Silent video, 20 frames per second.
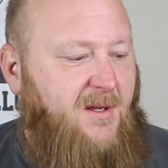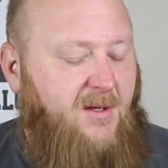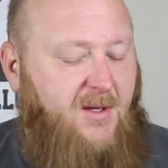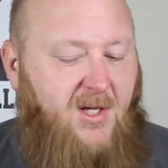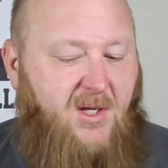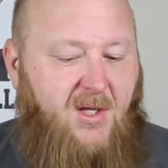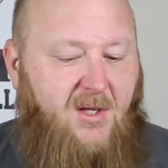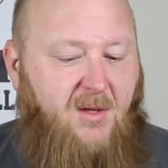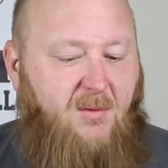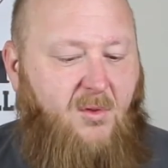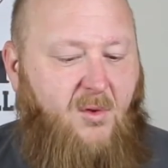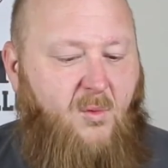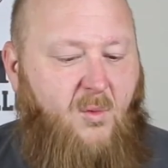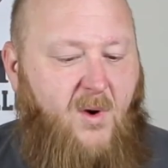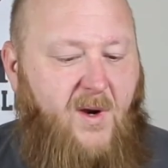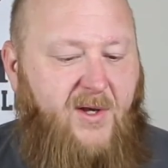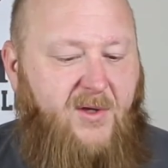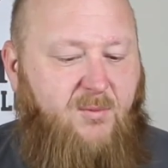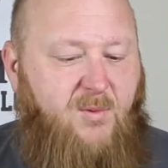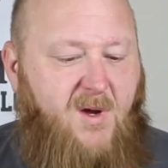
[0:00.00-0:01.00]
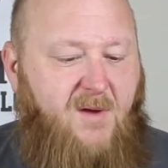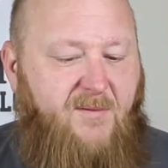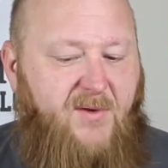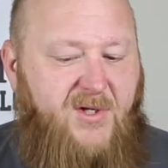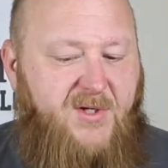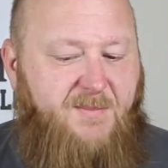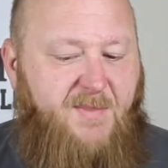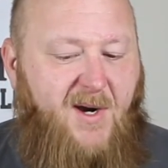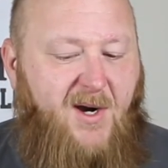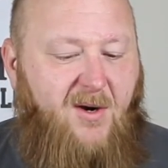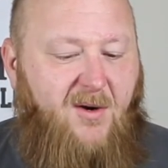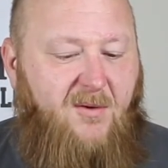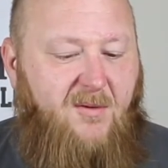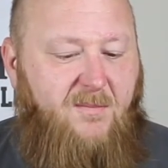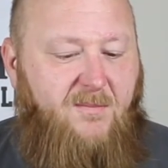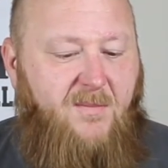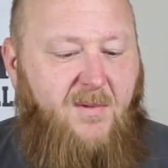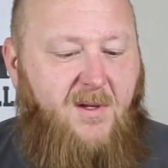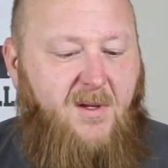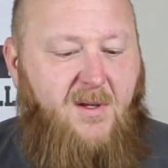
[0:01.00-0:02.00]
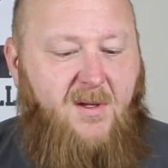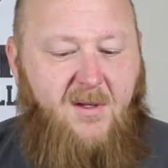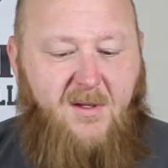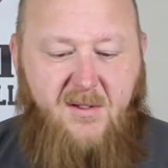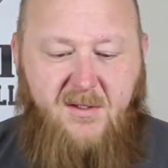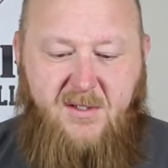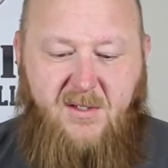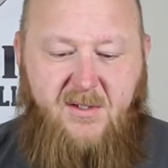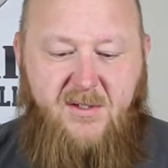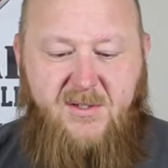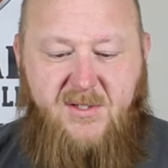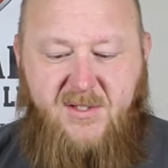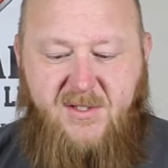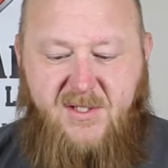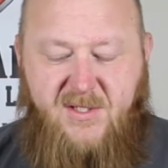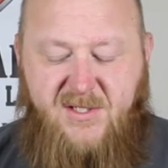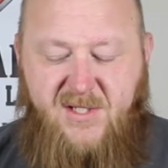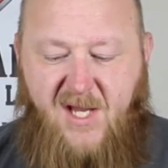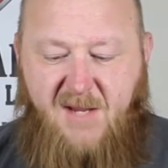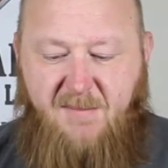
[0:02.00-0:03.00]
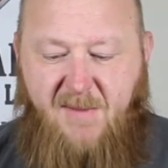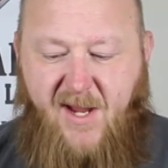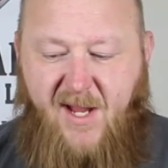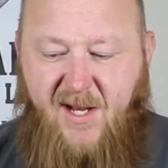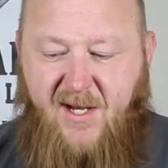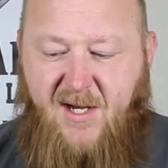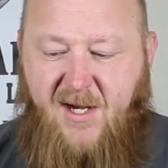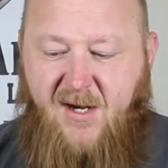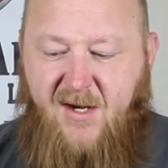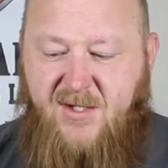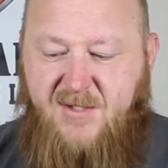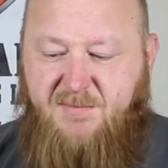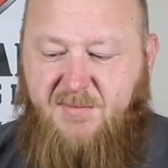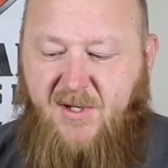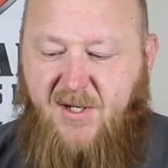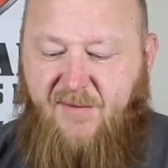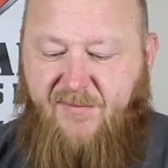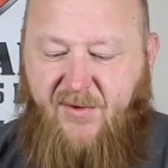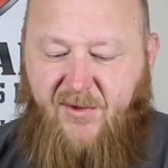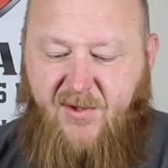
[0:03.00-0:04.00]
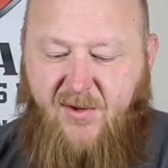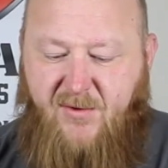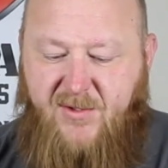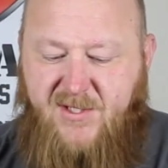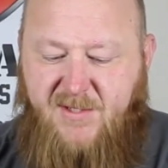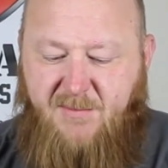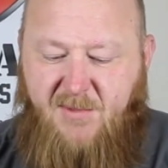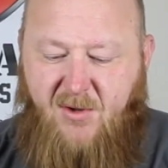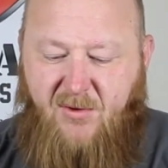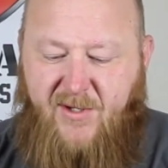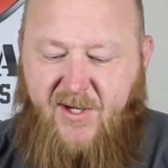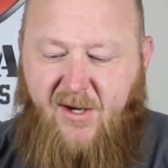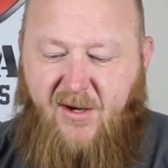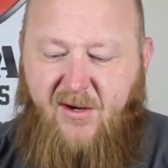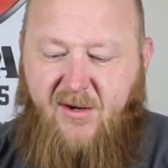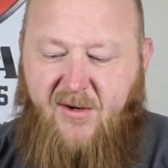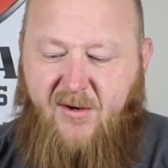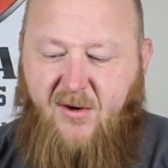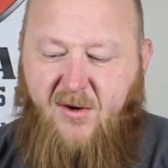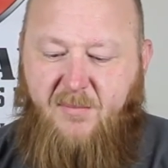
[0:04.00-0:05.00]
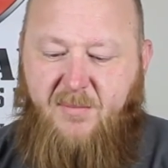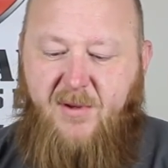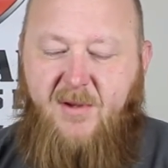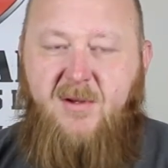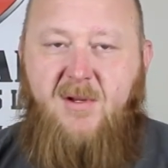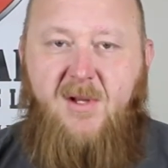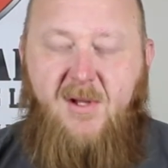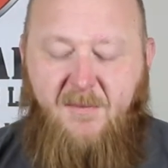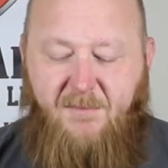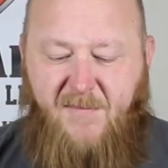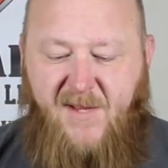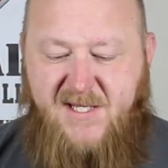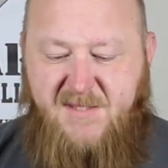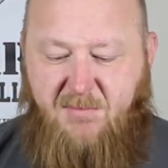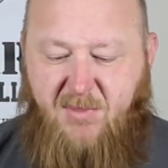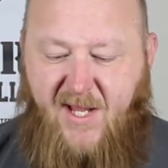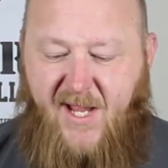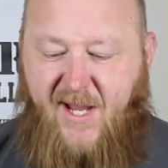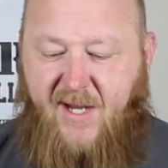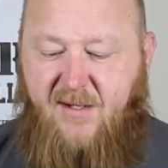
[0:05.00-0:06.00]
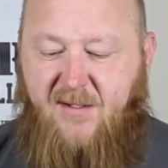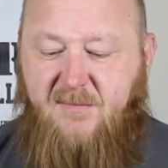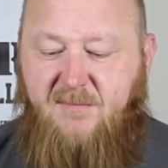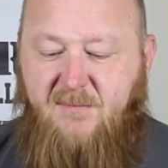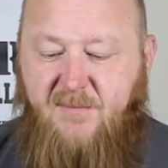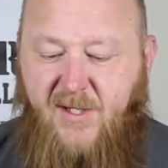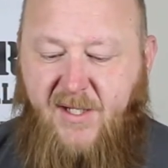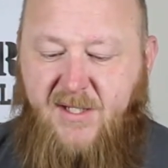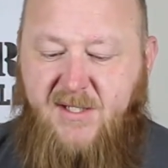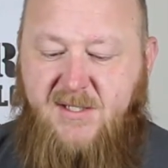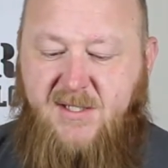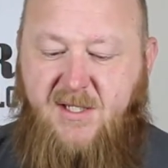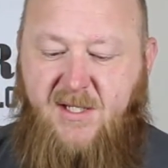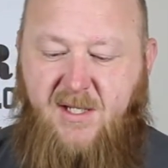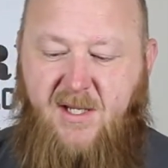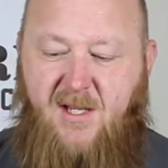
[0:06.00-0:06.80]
the 1/12-inch barrel. It uses the same handguards, but if you'll notice the bolt carrier group, it's black, because the